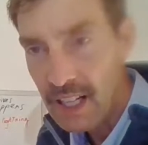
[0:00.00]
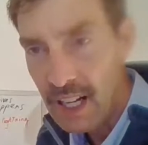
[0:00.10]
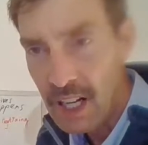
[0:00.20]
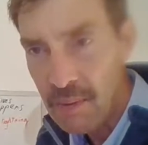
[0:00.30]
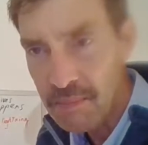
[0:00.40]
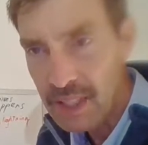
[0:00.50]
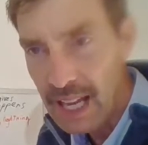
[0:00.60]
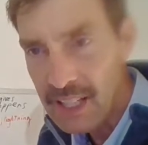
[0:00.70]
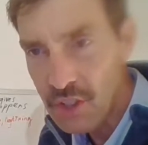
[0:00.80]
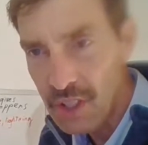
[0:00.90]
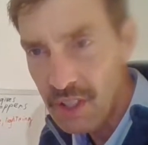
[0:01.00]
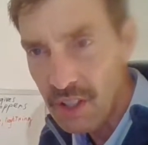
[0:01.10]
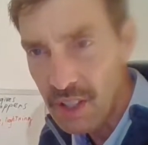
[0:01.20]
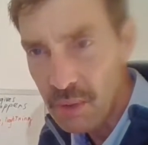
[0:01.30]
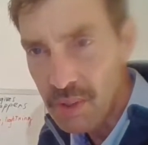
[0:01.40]
Gas going
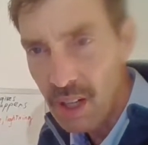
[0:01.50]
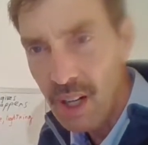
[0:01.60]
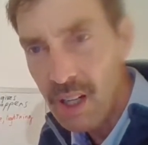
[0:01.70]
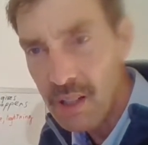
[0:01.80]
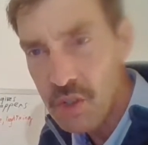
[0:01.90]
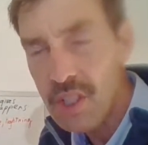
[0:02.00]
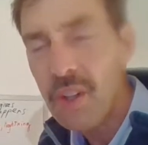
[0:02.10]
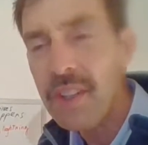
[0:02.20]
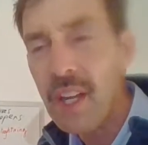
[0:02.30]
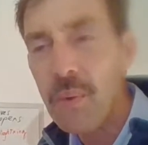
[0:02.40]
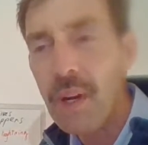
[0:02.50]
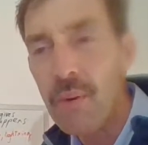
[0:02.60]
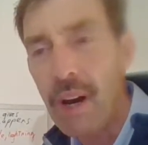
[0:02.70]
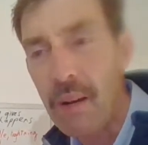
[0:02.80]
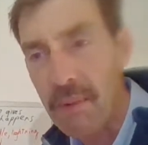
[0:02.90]
to liquid, still the other way
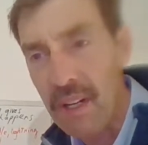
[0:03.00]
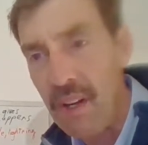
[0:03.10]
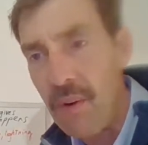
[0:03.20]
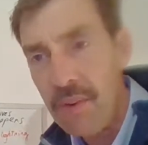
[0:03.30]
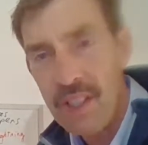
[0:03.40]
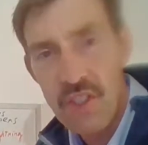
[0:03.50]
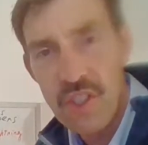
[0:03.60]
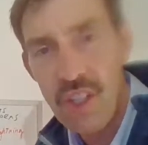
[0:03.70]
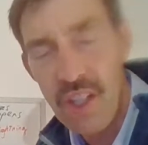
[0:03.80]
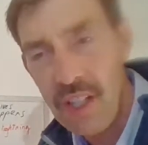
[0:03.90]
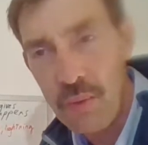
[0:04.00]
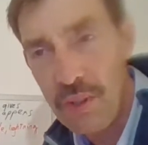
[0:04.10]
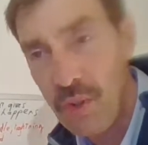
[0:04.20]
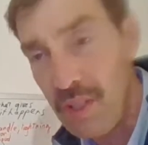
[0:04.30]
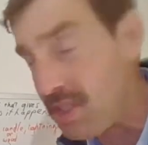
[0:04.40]
around, Marino. It's still
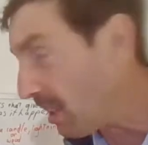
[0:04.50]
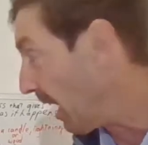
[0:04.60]
liquid going to